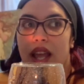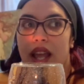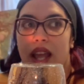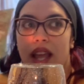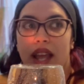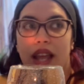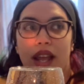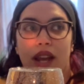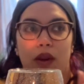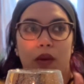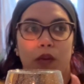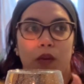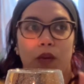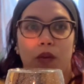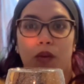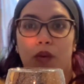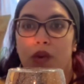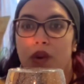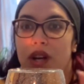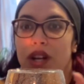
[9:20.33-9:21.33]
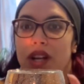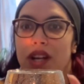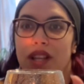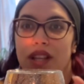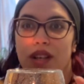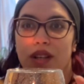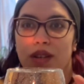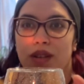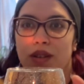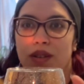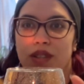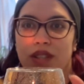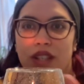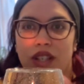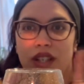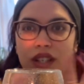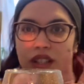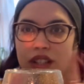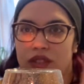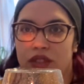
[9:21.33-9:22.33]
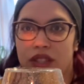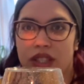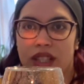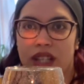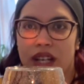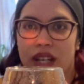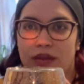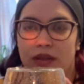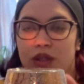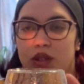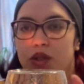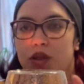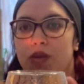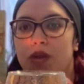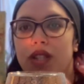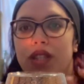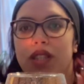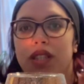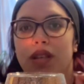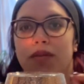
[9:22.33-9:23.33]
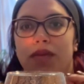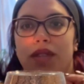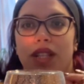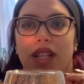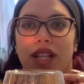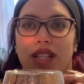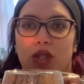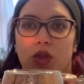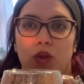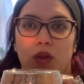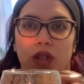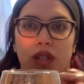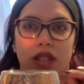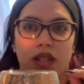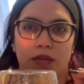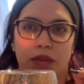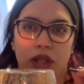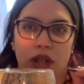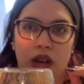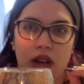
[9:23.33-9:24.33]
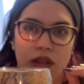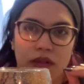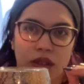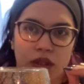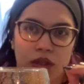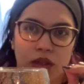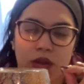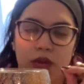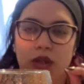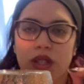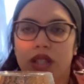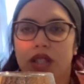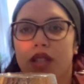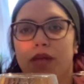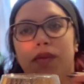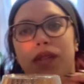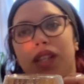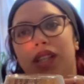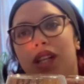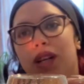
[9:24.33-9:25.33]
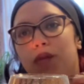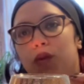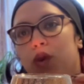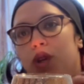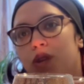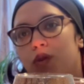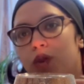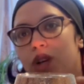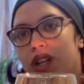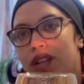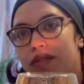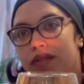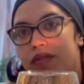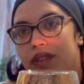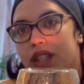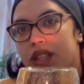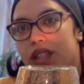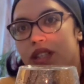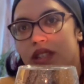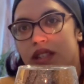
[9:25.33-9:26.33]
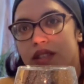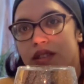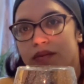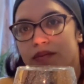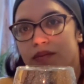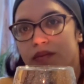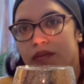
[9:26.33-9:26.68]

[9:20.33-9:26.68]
in one of those 100 times, there's always something that's going to be off. There's always something that I'm going to want to fix.